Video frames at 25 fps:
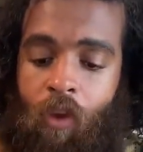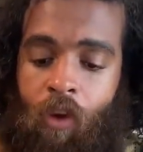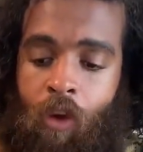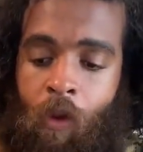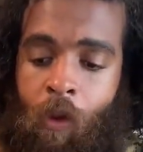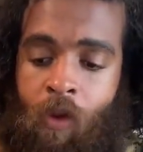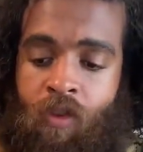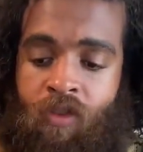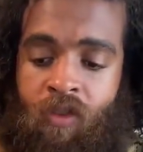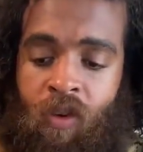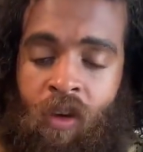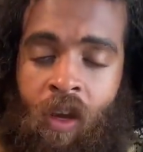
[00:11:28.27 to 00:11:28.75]

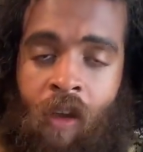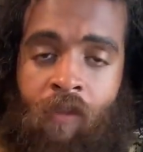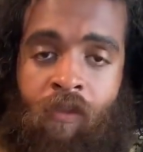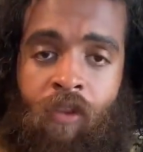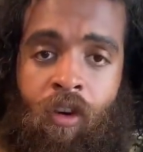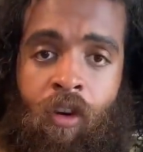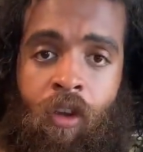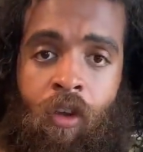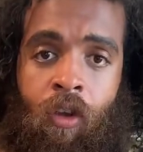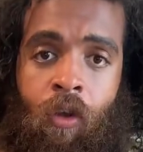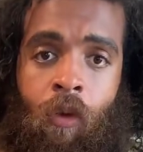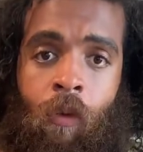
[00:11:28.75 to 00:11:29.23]
do what you love
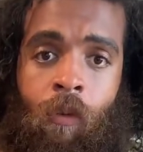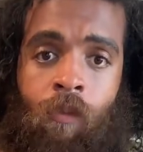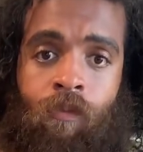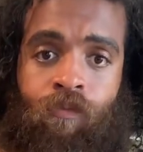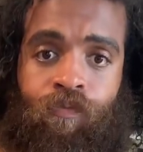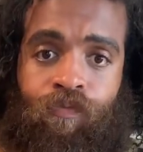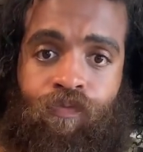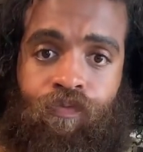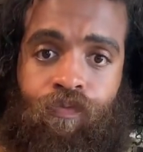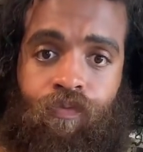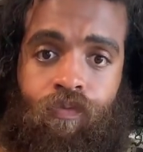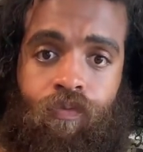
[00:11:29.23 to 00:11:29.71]
to do,
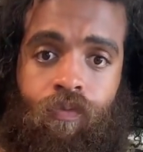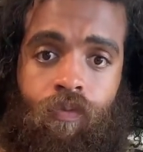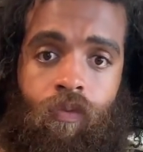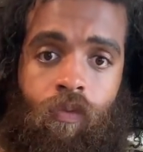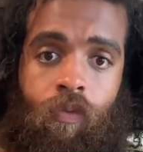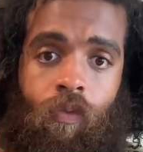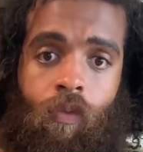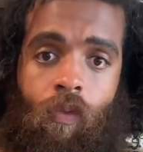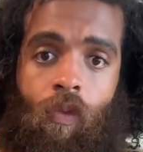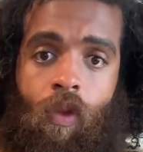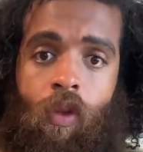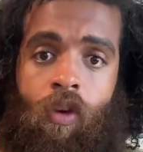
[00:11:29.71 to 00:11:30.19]

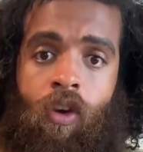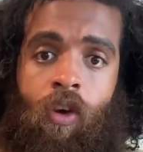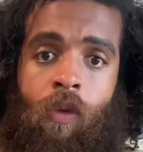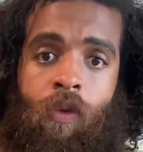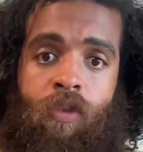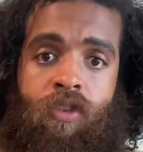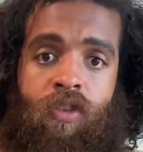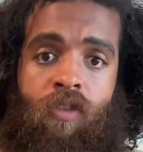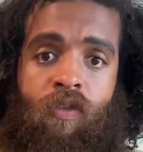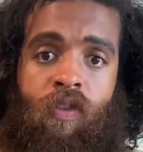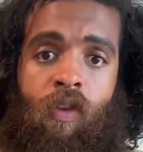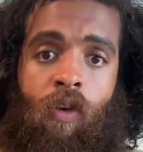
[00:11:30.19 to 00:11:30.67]
do
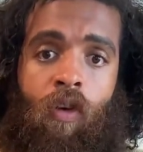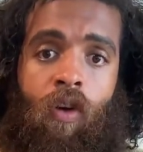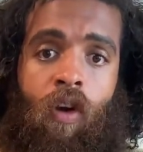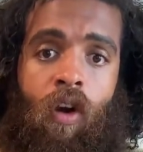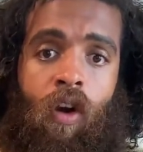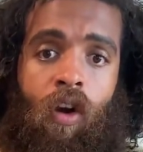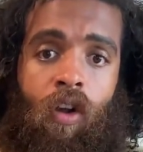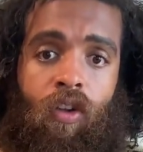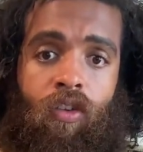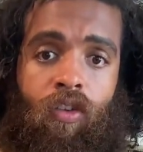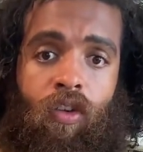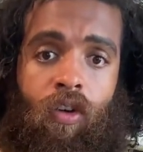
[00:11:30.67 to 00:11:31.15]
what you feel
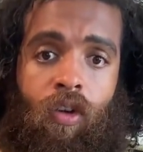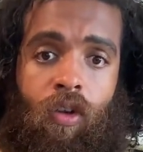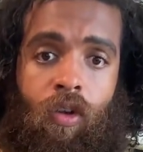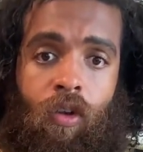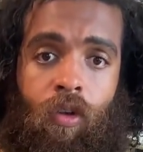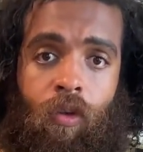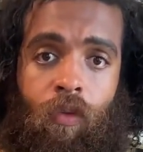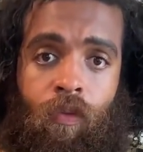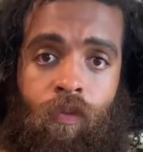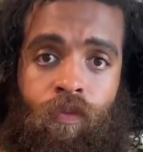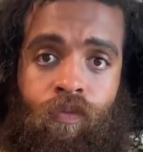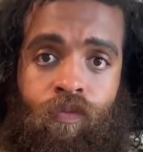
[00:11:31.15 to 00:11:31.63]
called to
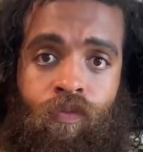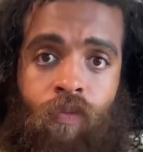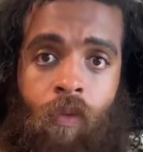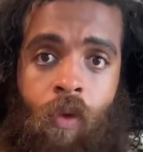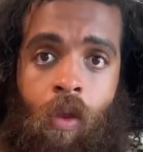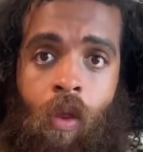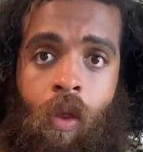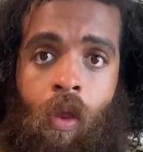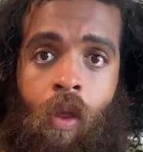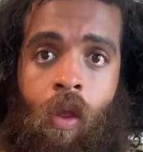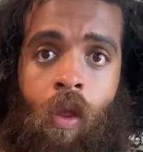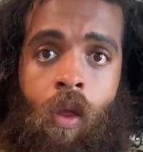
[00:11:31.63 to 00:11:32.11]
do,
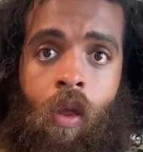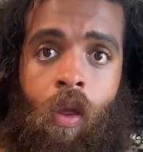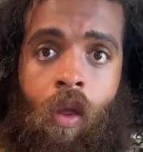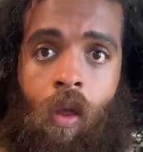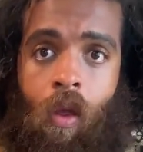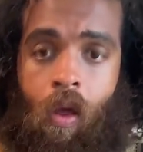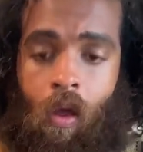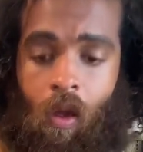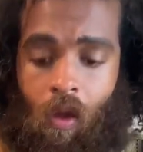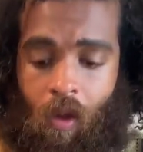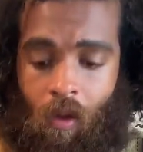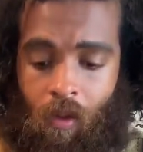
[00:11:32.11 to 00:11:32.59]

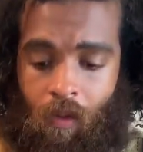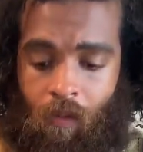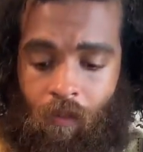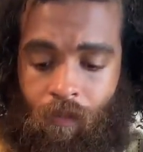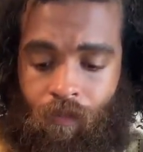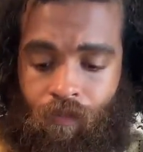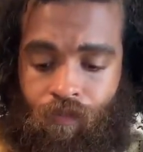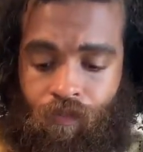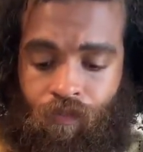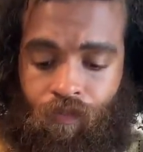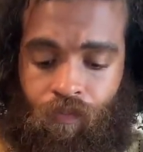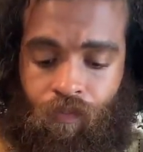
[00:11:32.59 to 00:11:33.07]

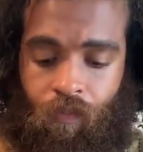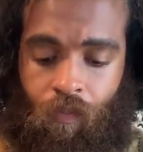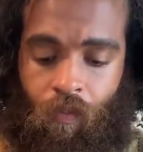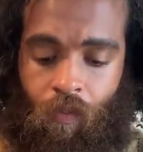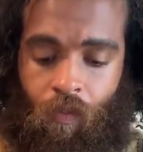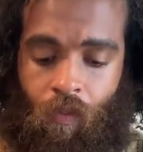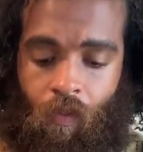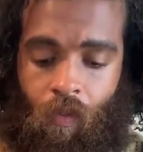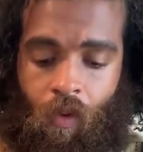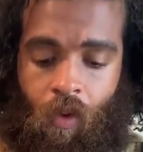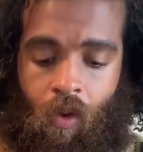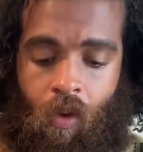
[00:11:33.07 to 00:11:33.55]
um,
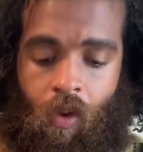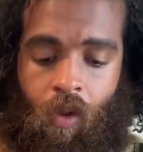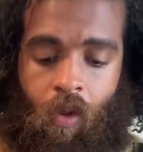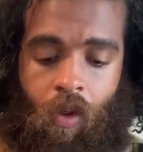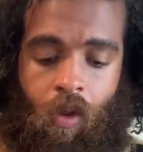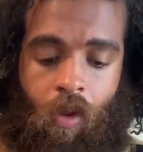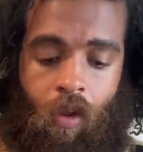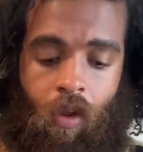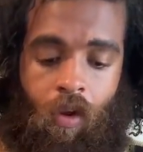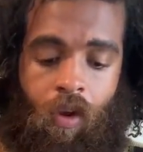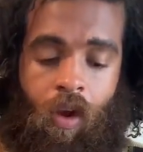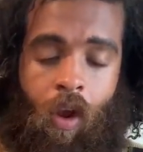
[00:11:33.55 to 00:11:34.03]

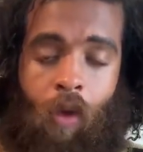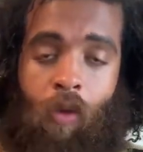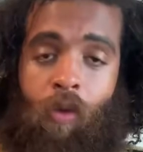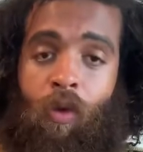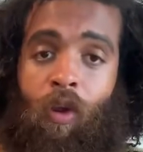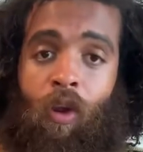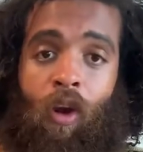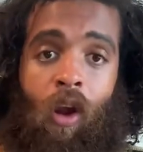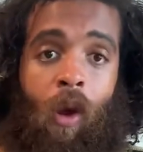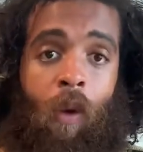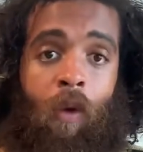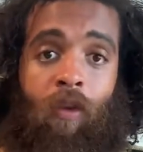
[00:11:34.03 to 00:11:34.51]
no, you
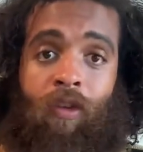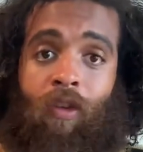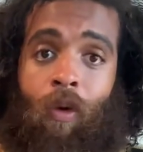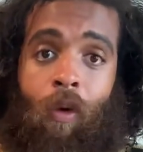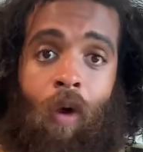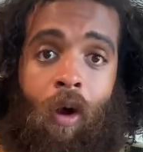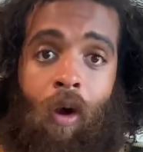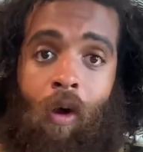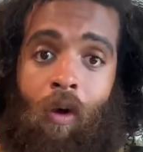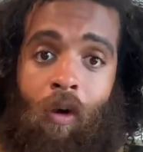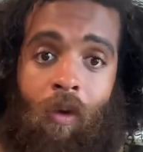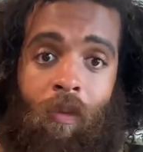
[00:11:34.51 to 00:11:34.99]
can always
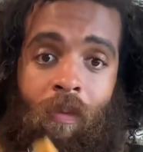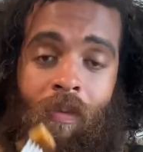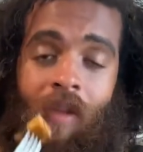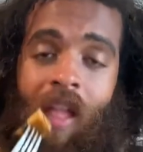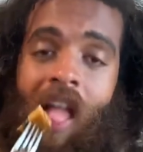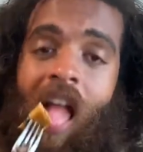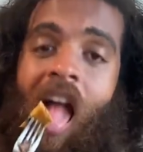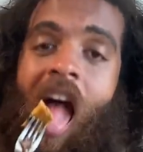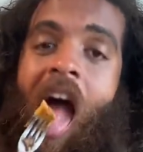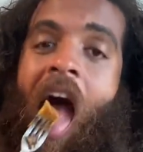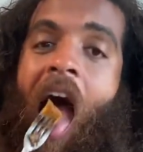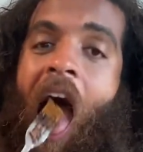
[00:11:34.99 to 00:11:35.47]
go home.
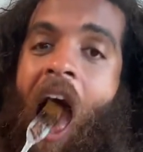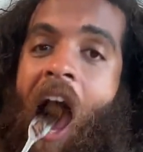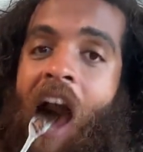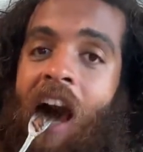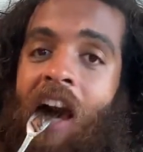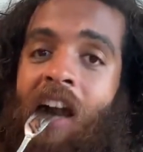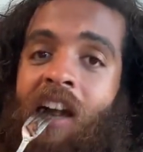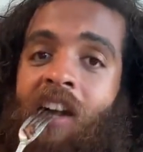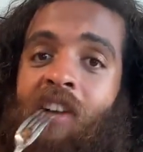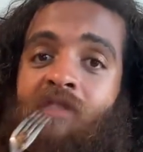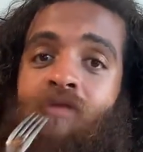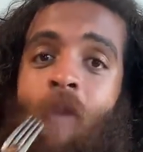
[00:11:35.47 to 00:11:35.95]

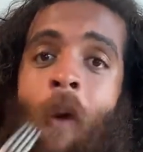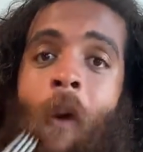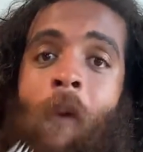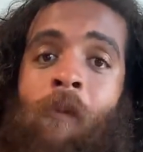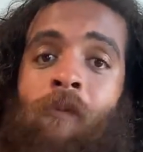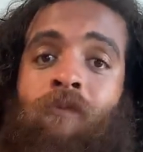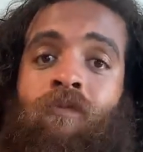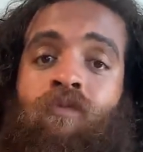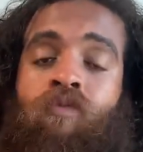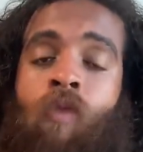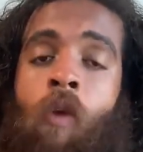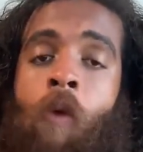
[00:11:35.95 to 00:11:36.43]

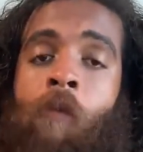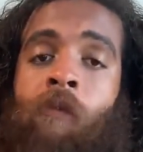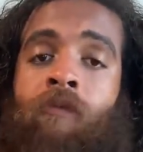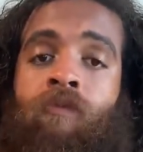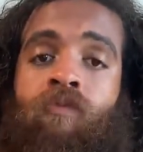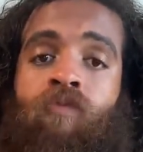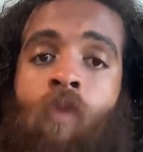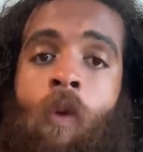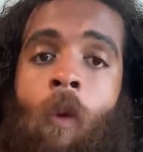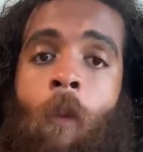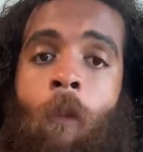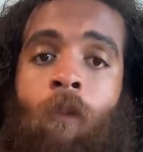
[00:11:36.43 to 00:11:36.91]

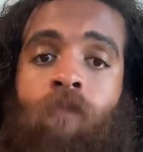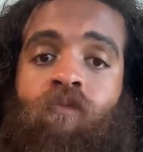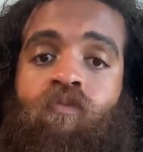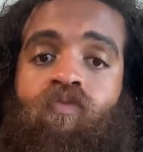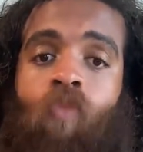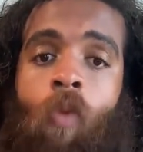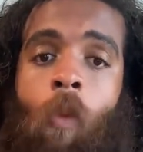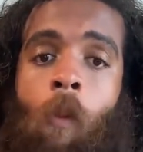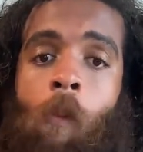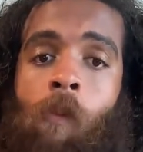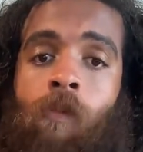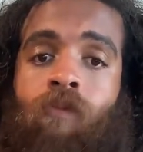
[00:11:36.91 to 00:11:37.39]

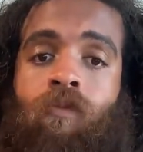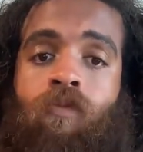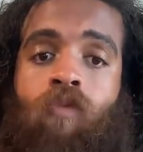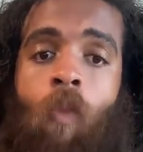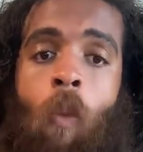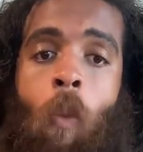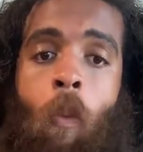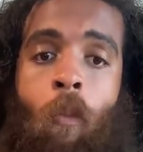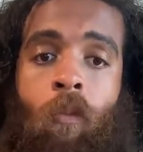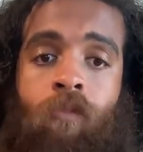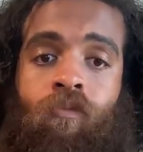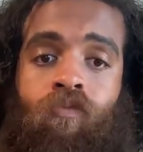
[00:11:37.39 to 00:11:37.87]

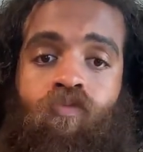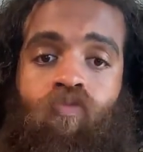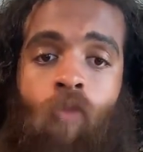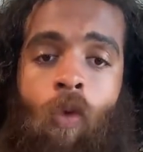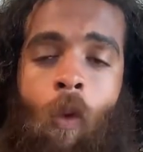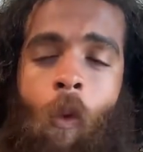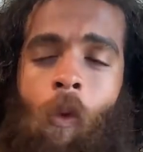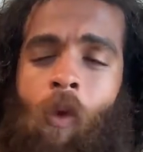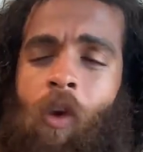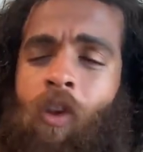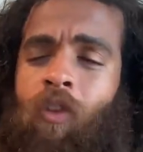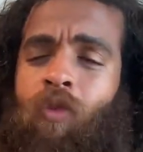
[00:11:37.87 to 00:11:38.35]

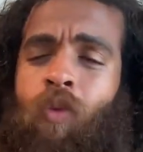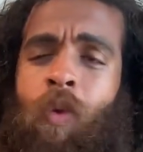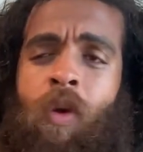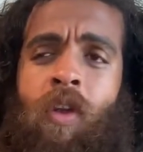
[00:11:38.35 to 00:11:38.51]
But